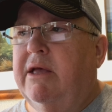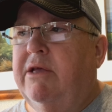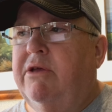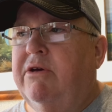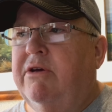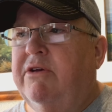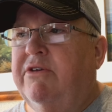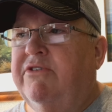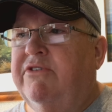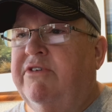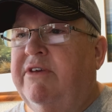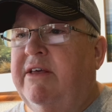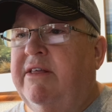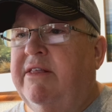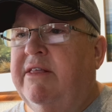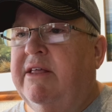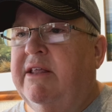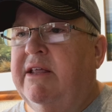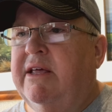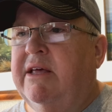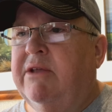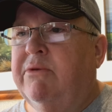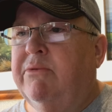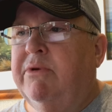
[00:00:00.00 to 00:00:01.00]
You can see
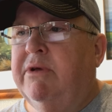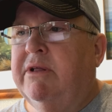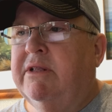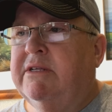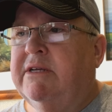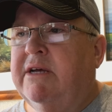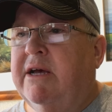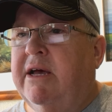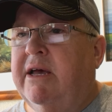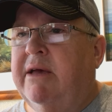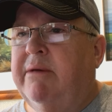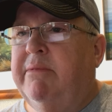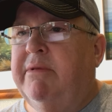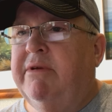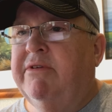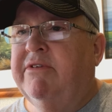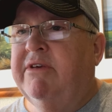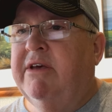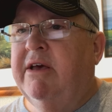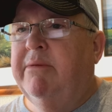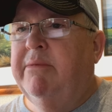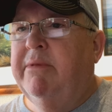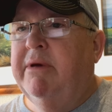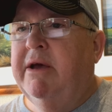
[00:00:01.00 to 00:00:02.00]
that in real time it's
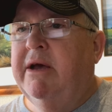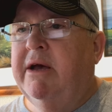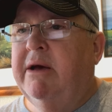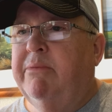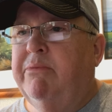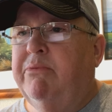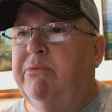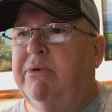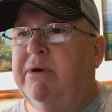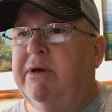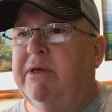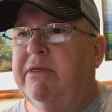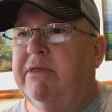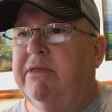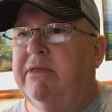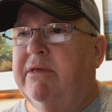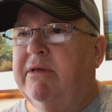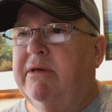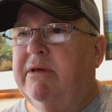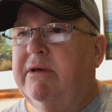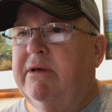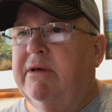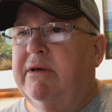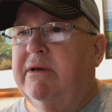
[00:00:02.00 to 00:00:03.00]
coming up with
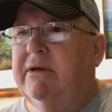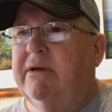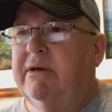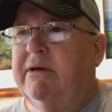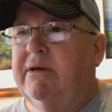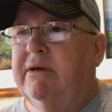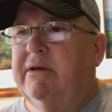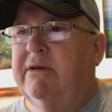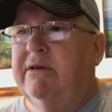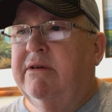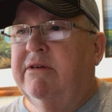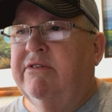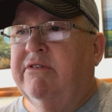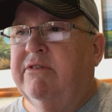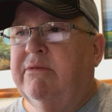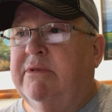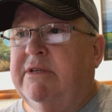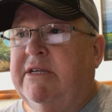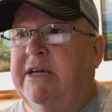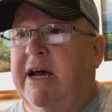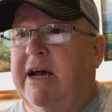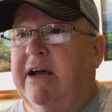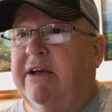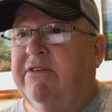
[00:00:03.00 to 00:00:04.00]
some
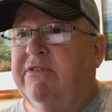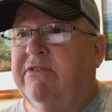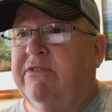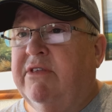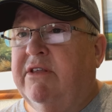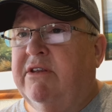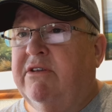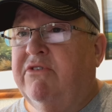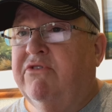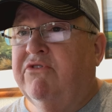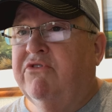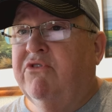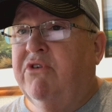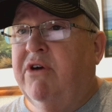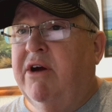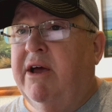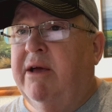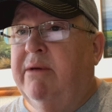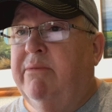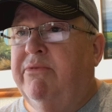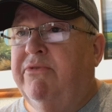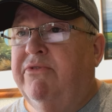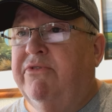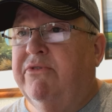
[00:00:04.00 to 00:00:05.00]
text that
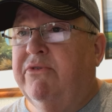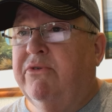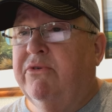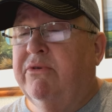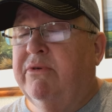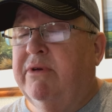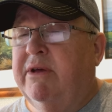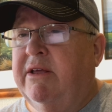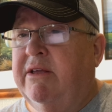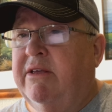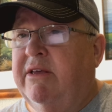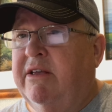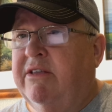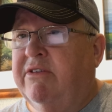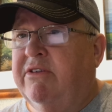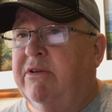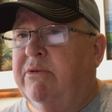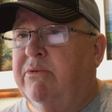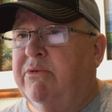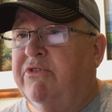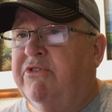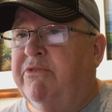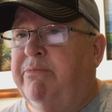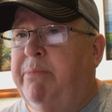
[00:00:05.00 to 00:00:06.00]
describes or it's
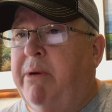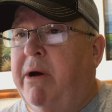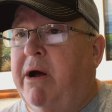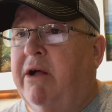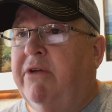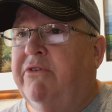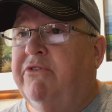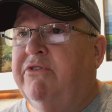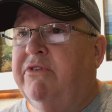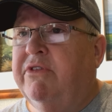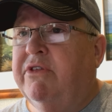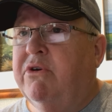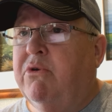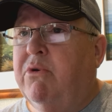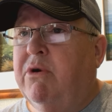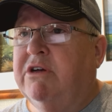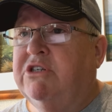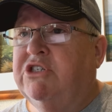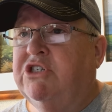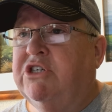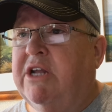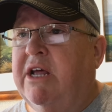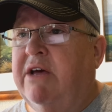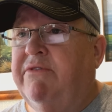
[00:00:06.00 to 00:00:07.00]
in response to the
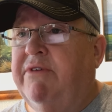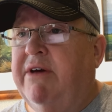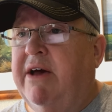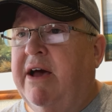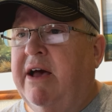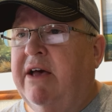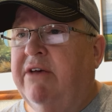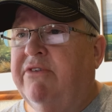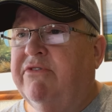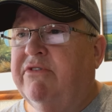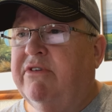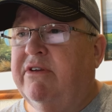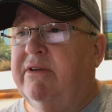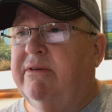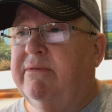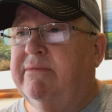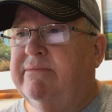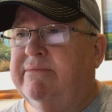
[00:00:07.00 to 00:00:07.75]
question I've asked.